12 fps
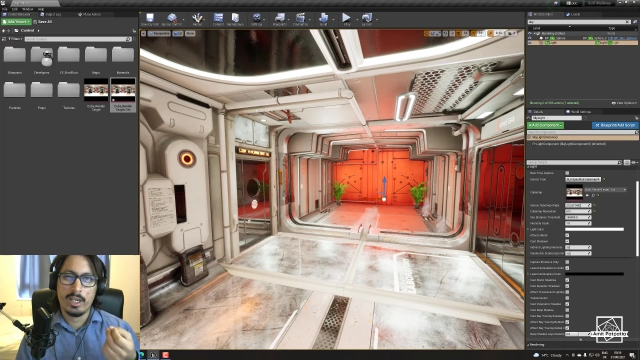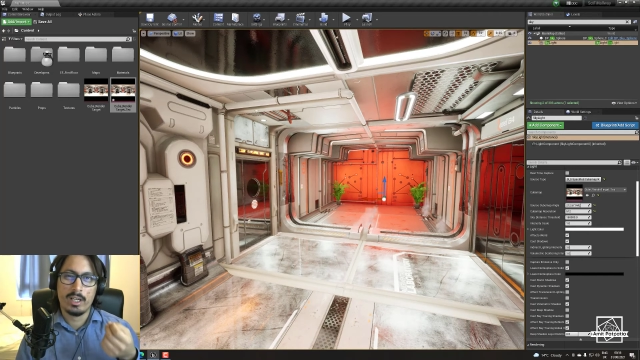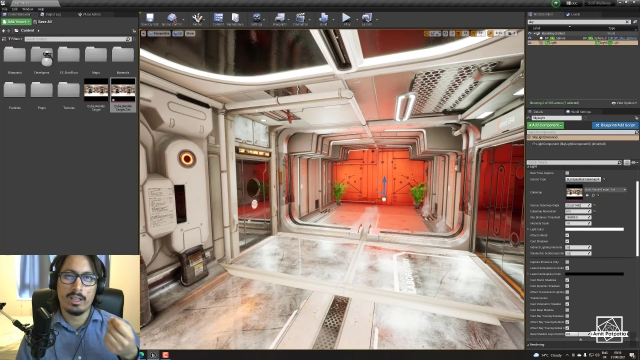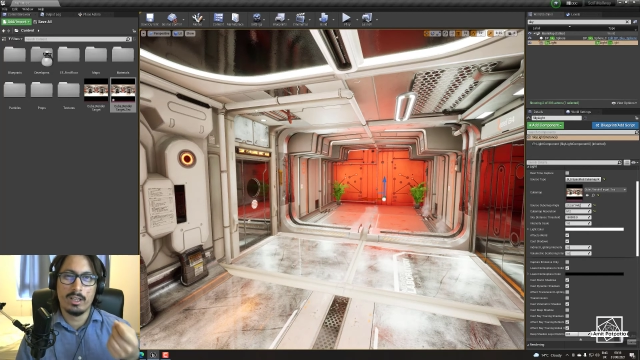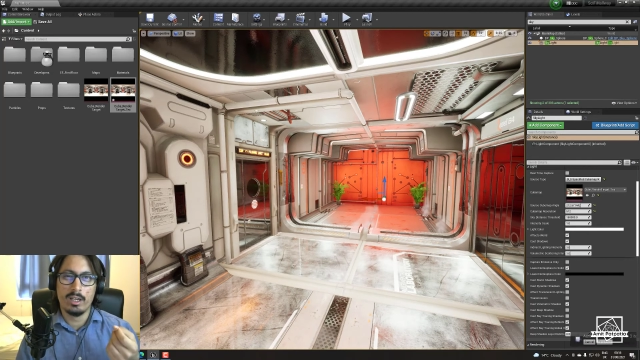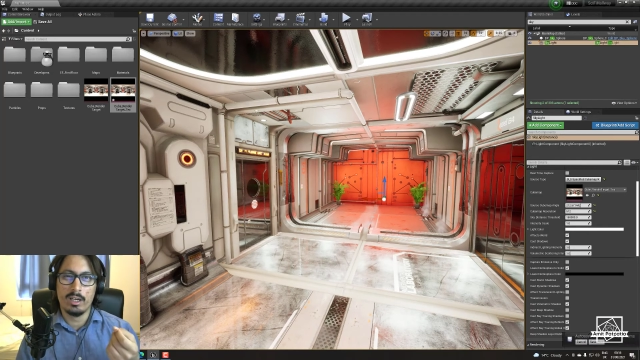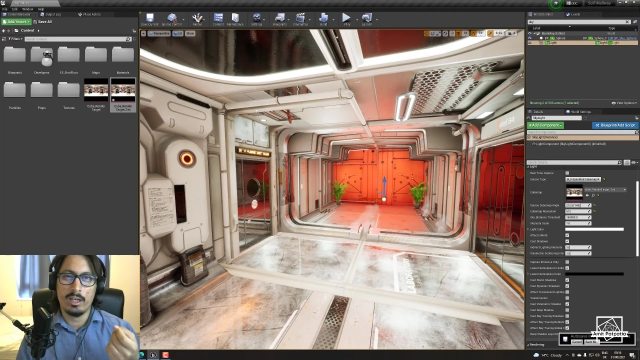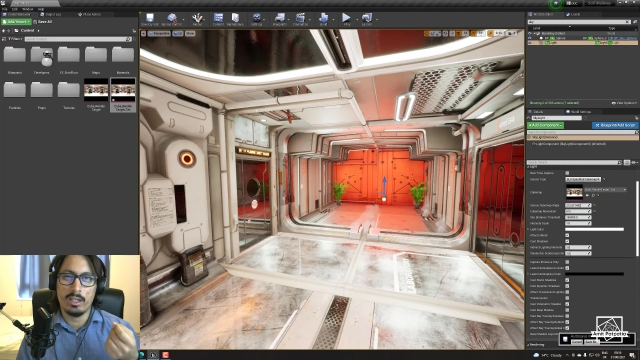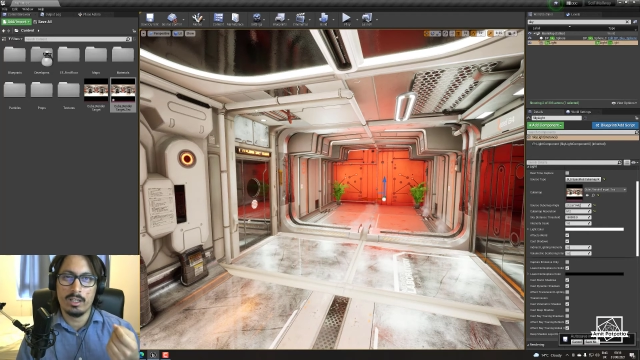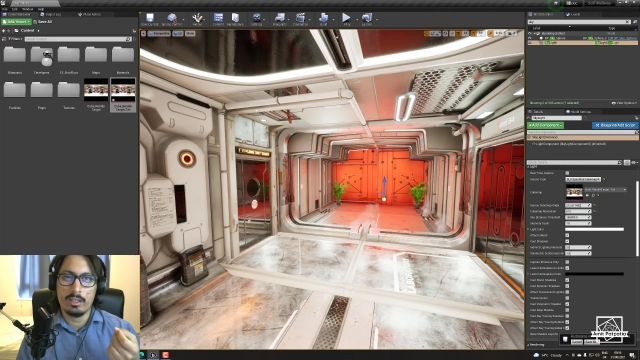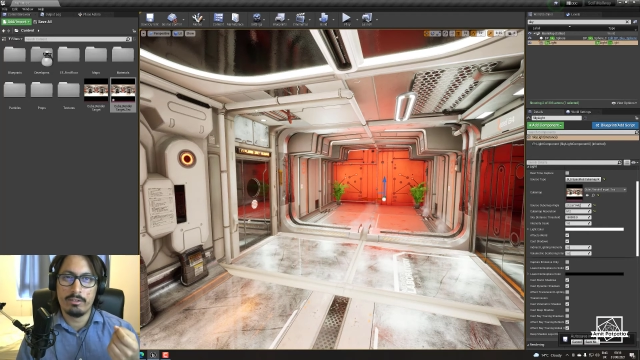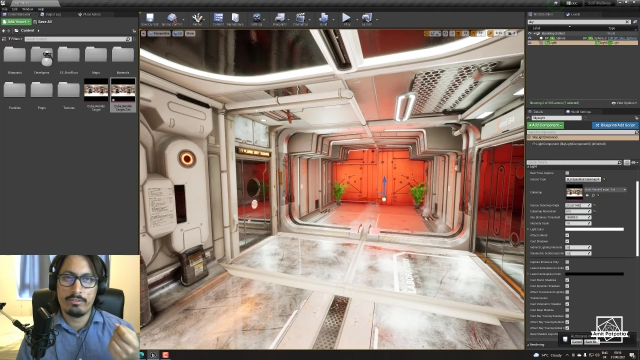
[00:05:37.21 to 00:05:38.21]

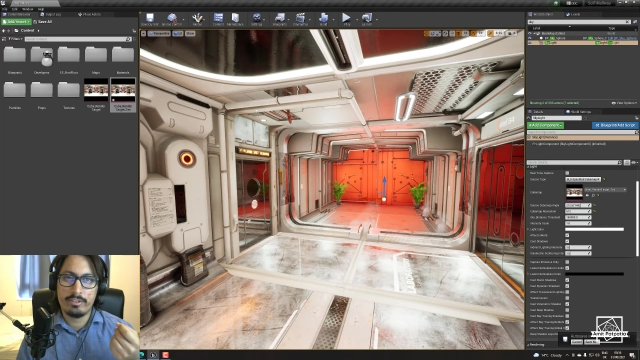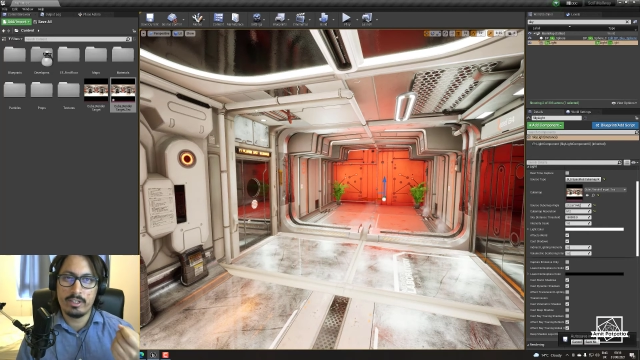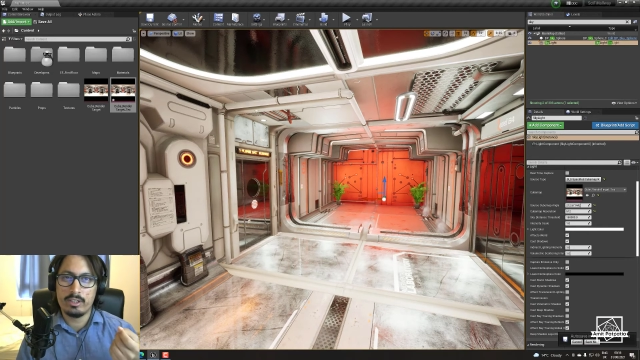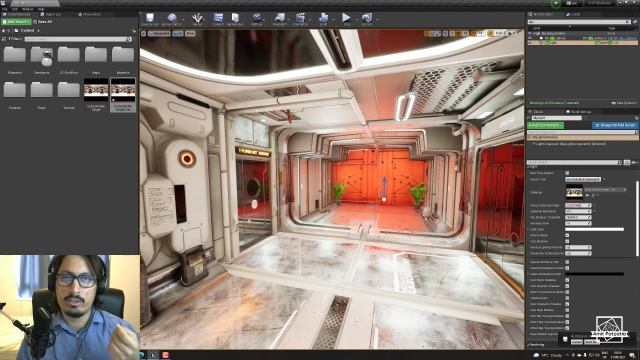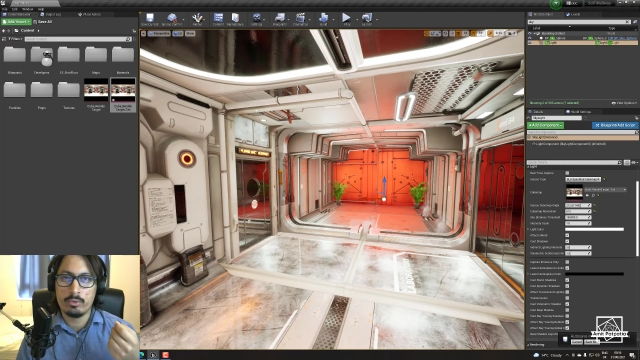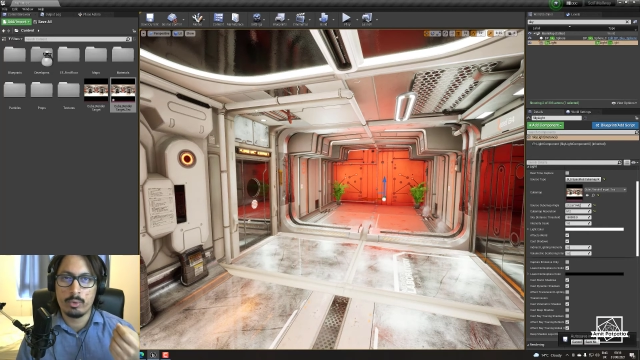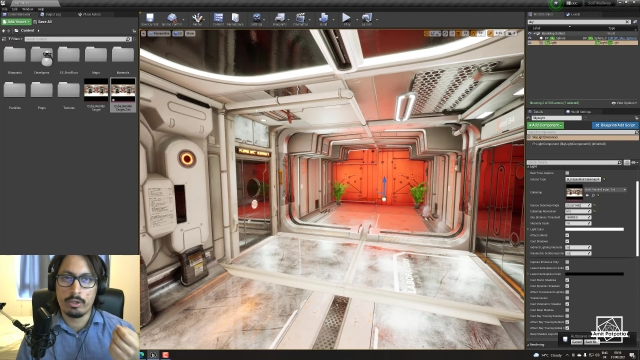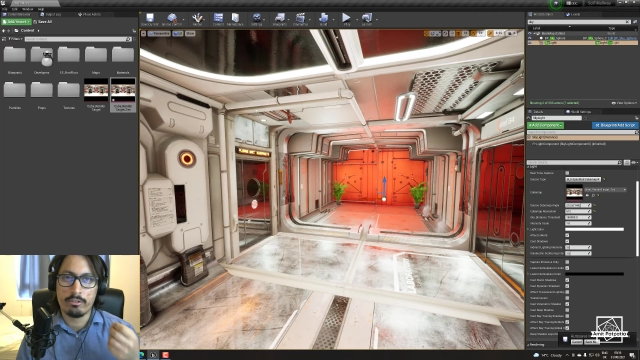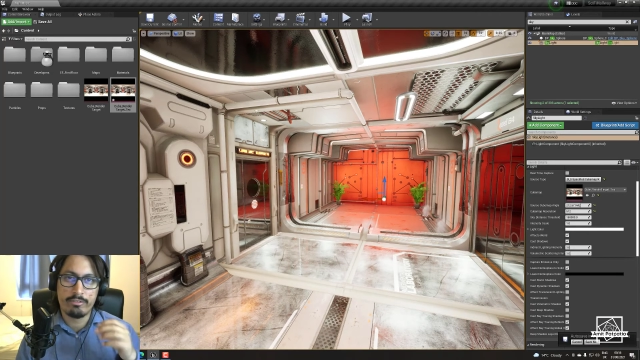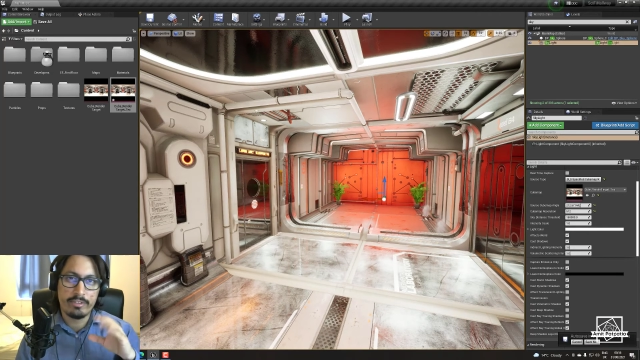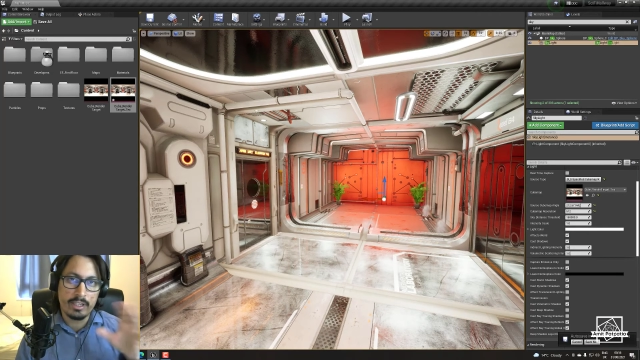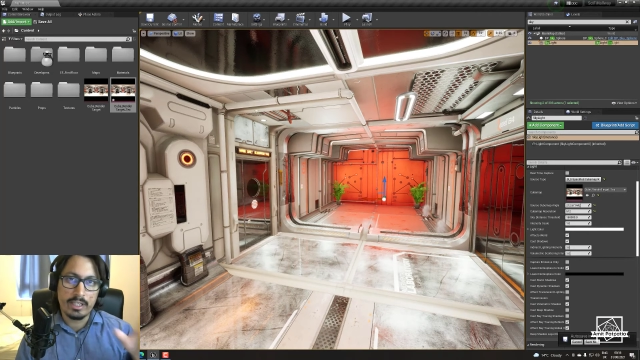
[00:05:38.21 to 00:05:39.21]
the fit you want
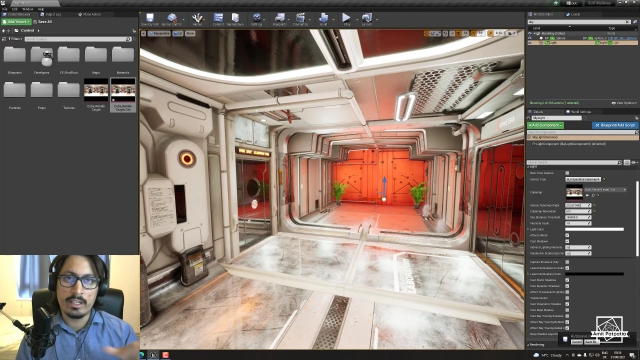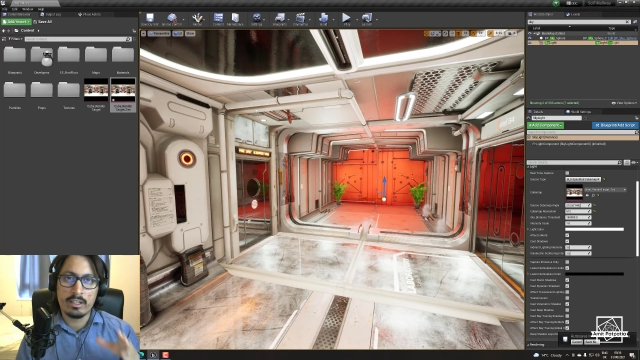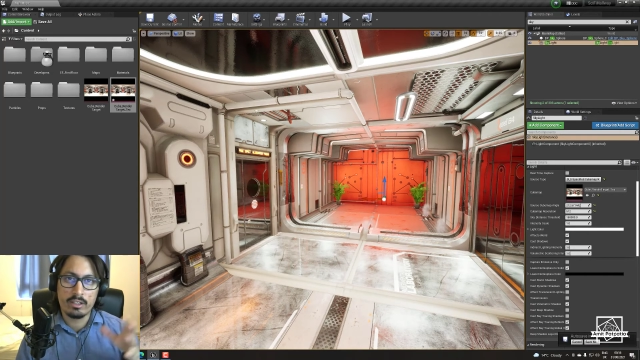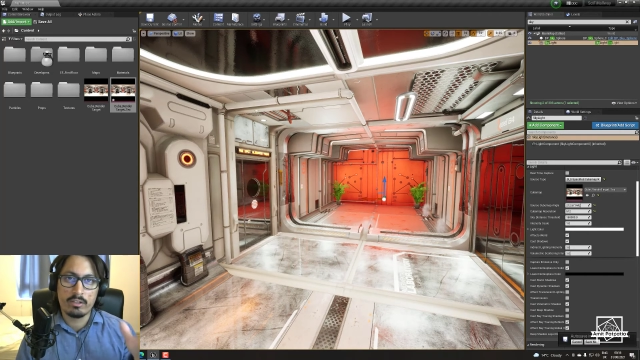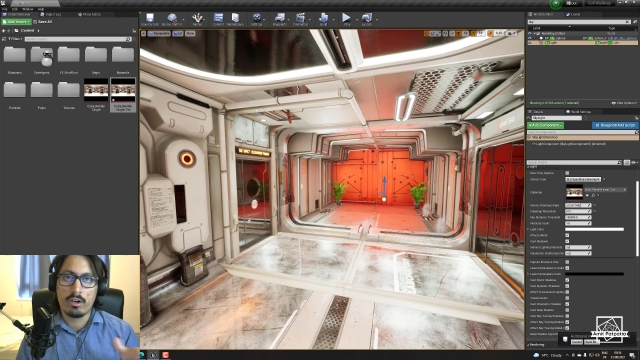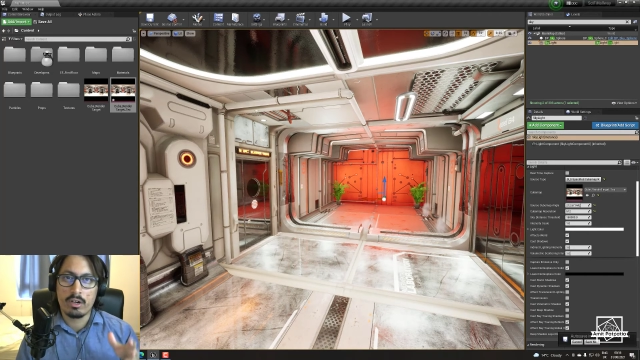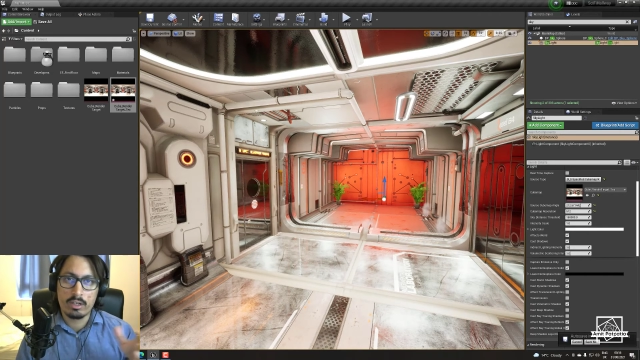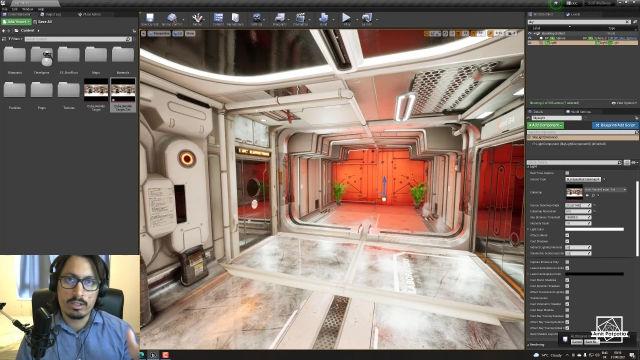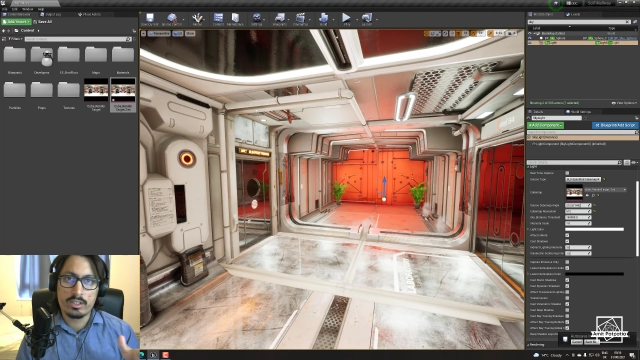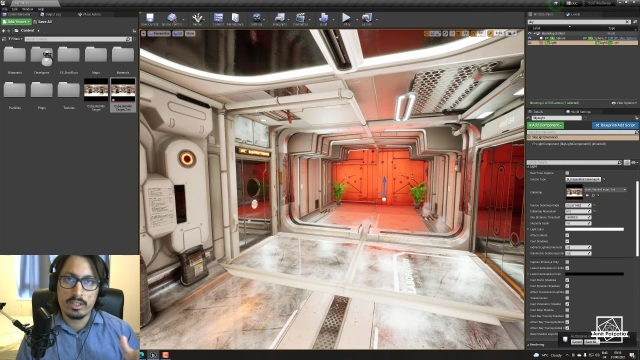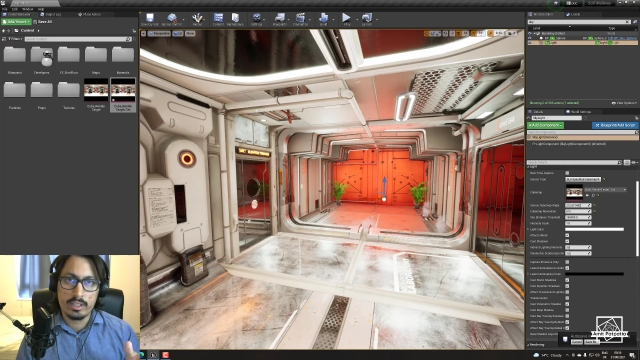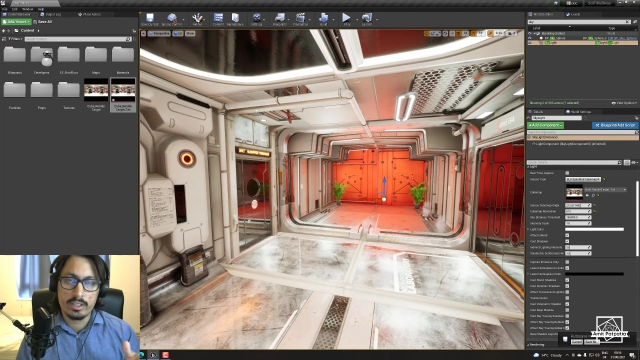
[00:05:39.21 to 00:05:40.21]
to fill in the
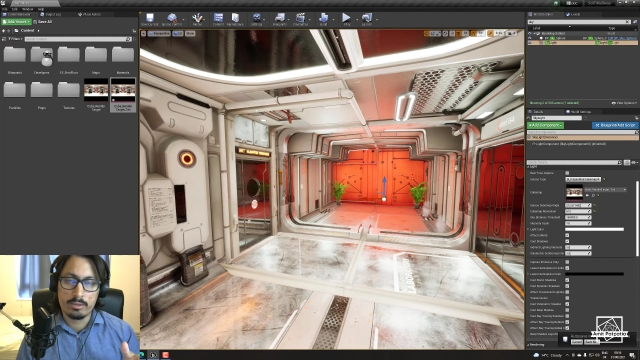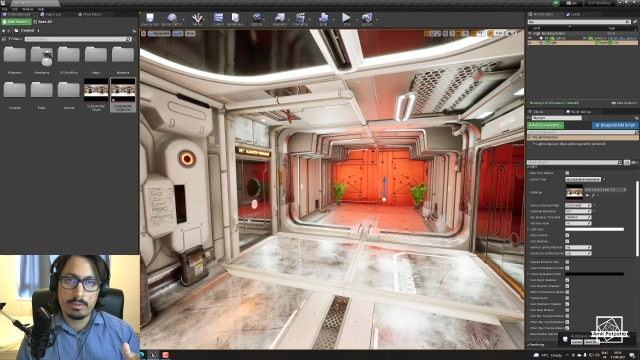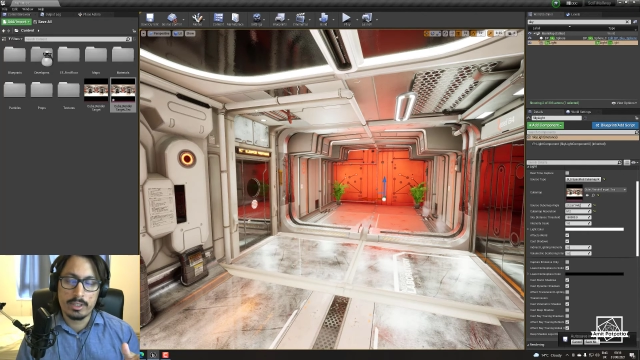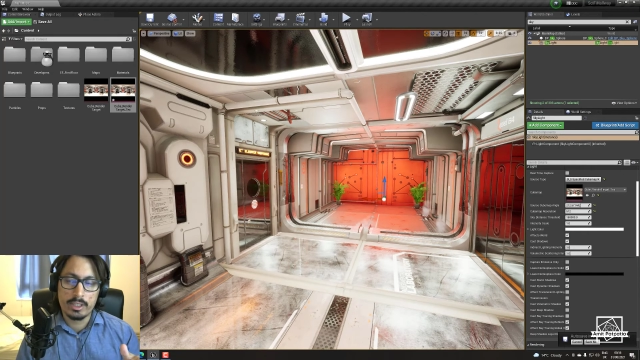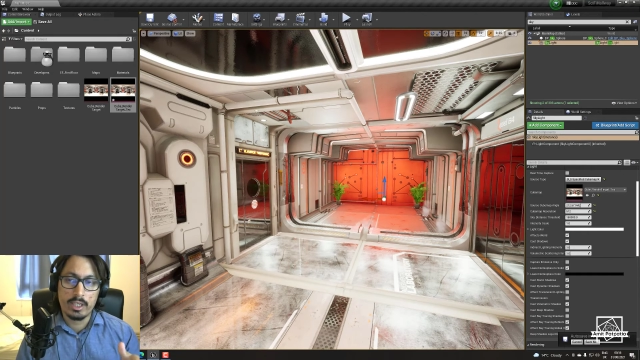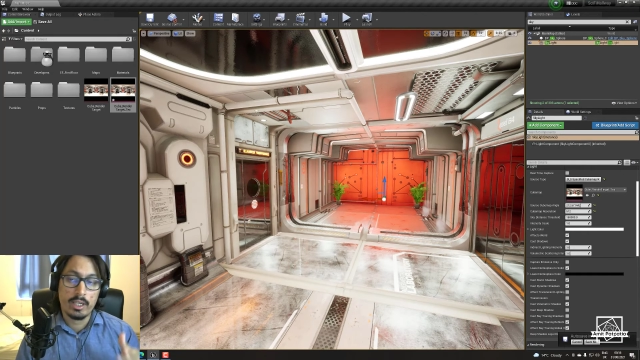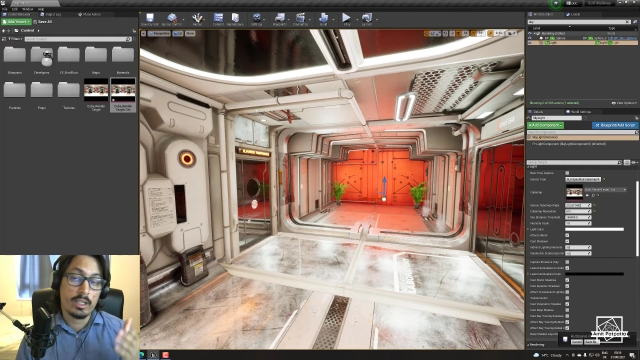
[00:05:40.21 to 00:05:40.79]
darkness a little bit